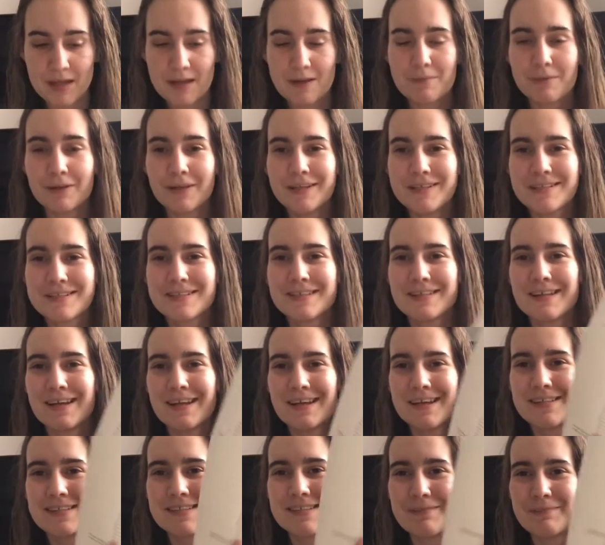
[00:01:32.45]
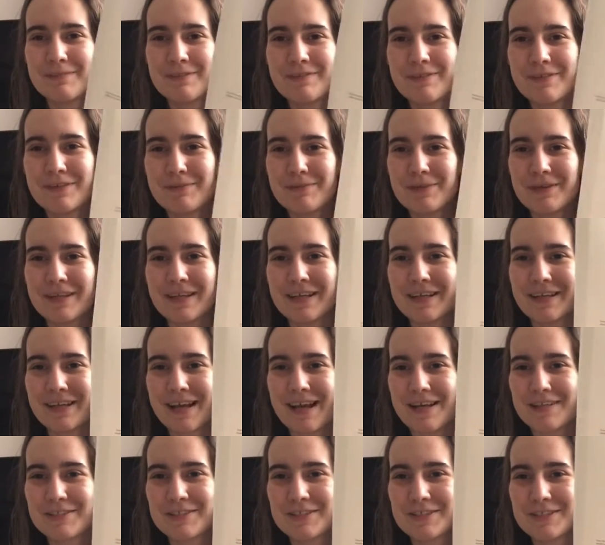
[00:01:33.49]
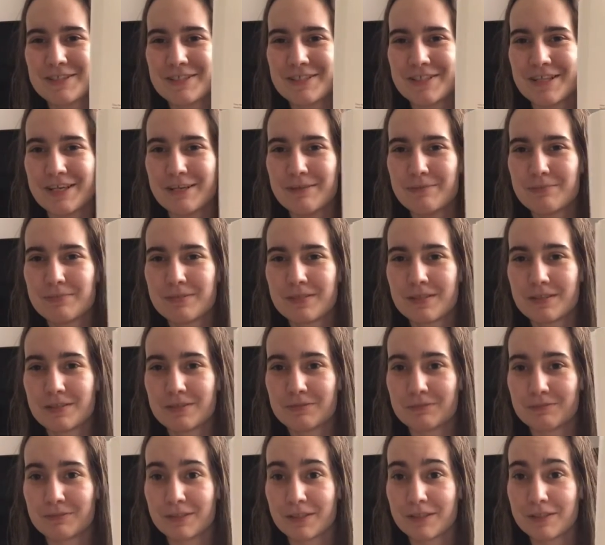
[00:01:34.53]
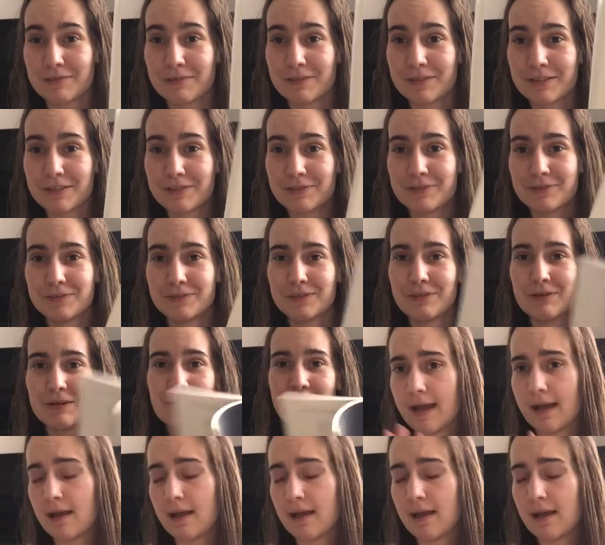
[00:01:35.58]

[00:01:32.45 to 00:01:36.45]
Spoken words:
Plus, some of them are like actually shaped really cool.